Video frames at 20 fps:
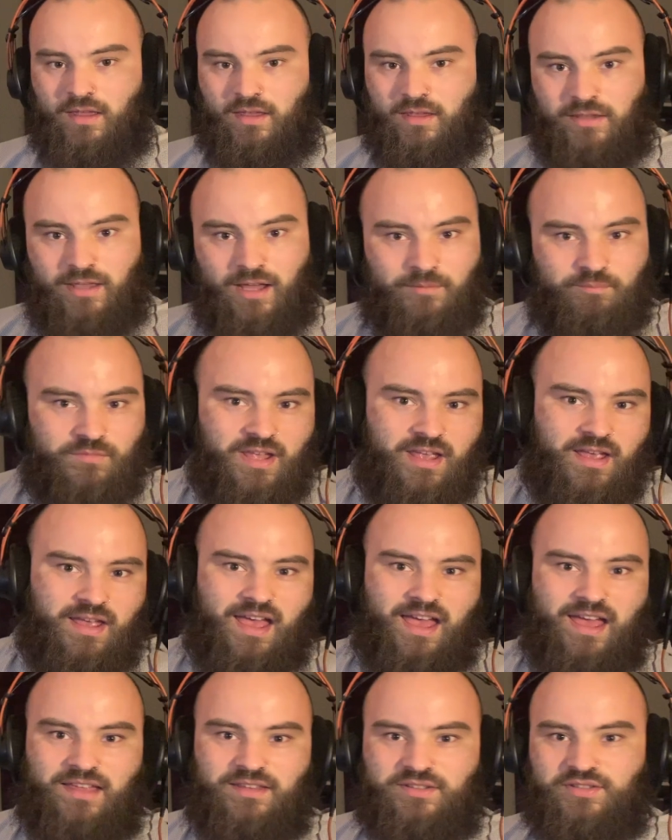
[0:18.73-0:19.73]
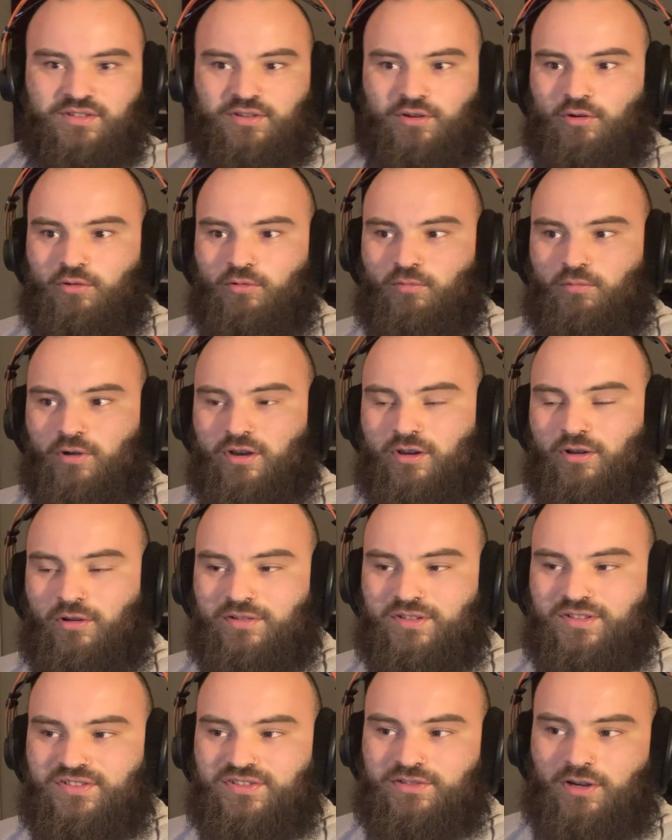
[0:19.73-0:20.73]
Yep, and so we're
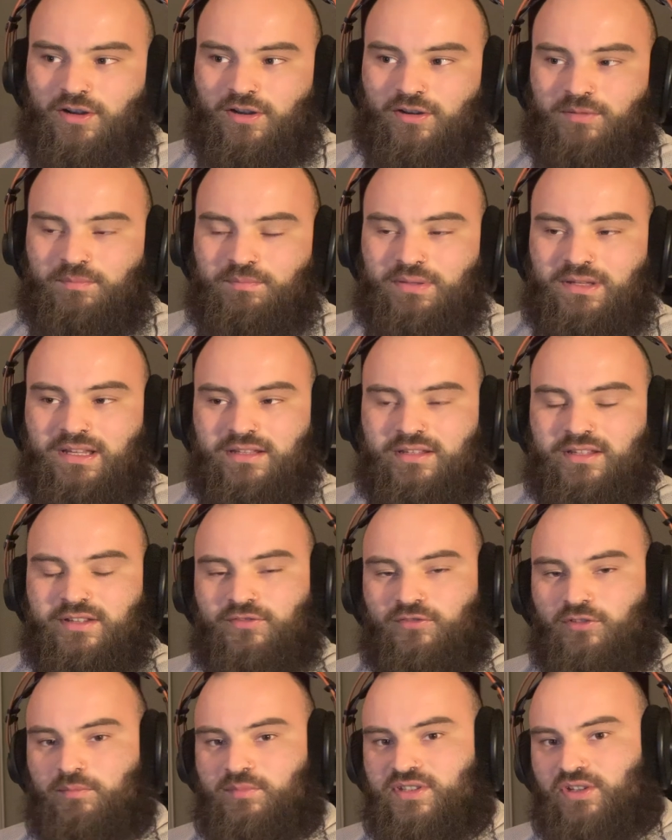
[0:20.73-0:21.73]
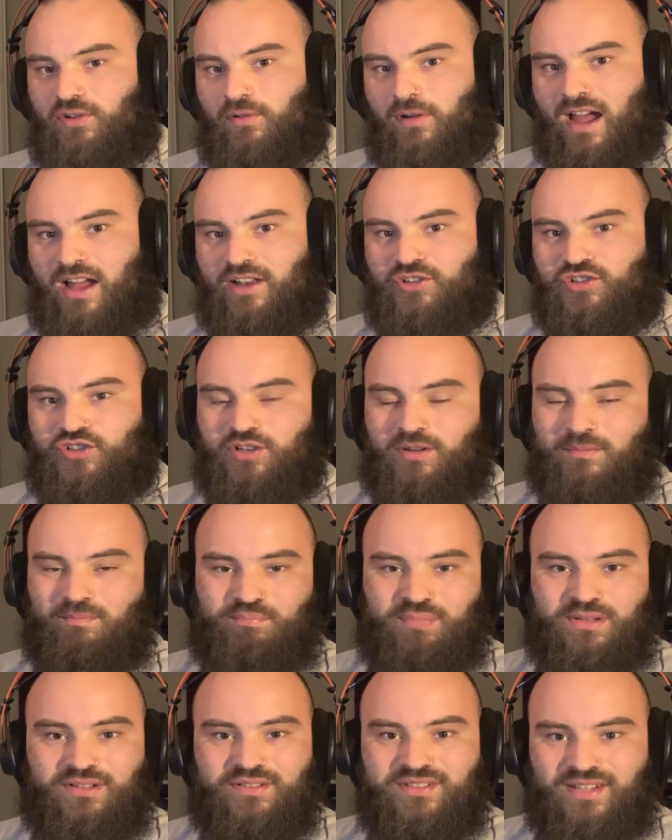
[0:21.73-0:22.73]
going to start completely from scratch,
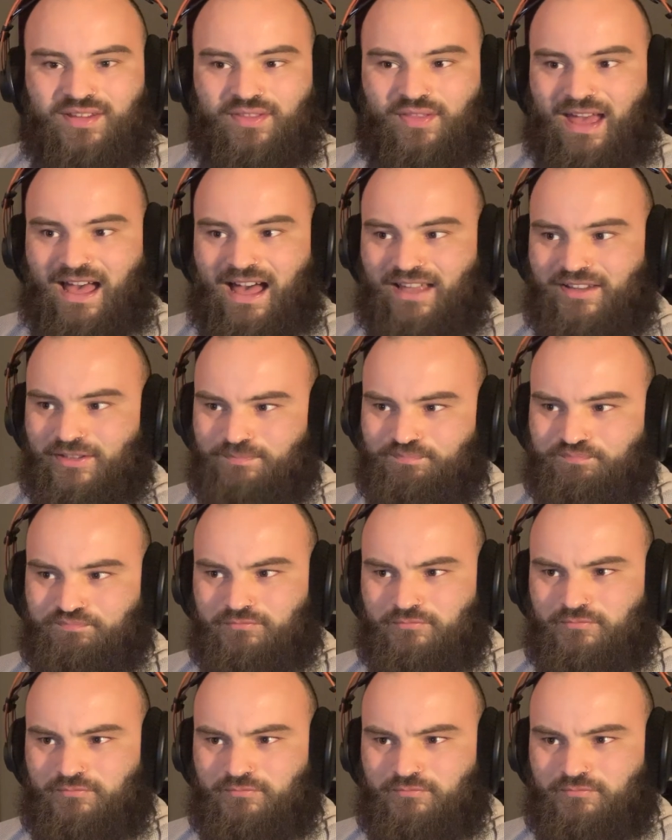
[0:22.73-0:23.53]
build to that.